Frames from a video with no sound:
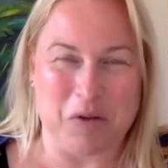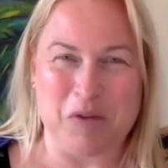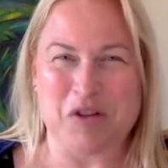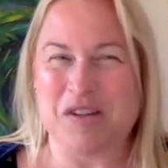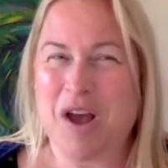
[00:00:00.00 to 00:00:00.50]

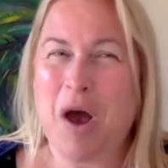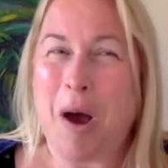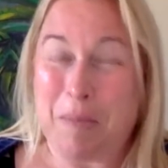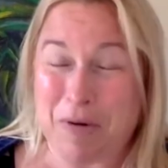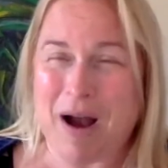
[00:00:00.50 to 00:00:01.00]
which is
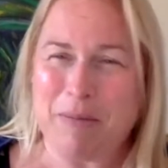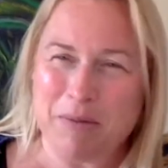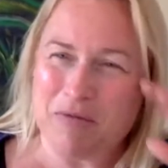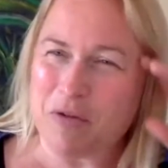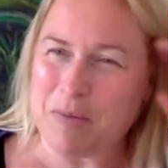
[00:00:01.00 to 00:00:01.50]
a
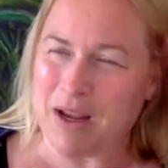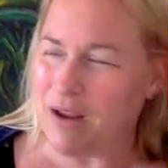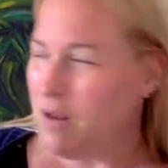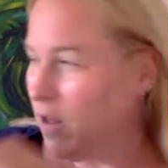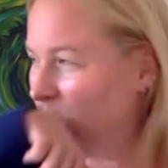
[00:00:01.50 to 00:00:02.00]
problem for me